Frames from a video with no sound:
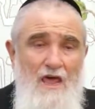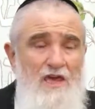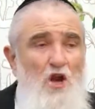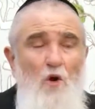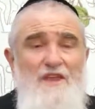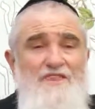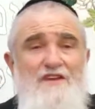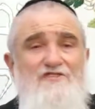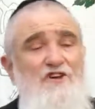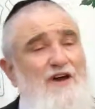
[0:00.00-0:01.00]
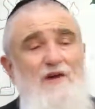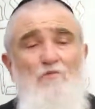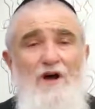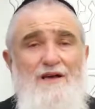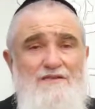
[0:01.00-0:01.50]
You know what the Nisoyan
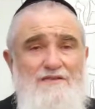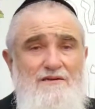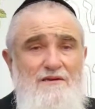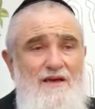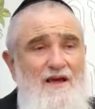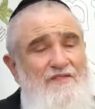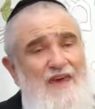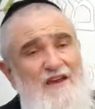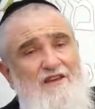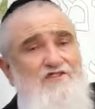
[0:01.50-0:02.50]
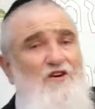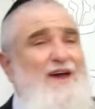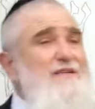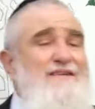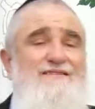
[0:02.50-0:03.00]
was? Their
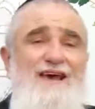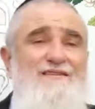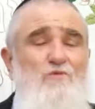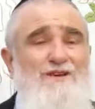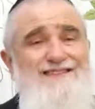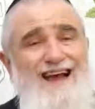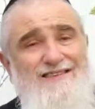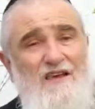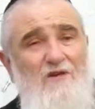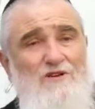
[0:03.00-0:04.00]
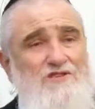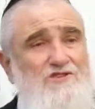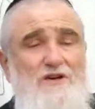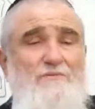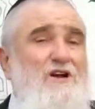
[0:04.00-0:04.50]
Nisoyan, their test was not to go in the
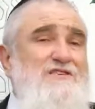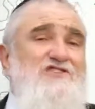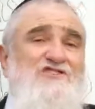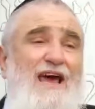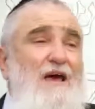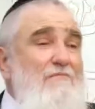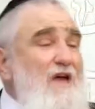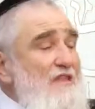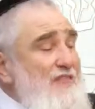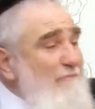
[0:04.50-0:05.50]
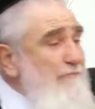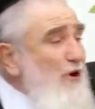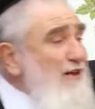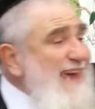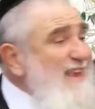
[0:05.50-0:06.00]
sukkah because Hashem then
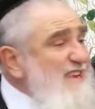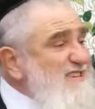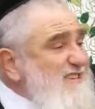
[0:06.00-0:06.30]
pulled out the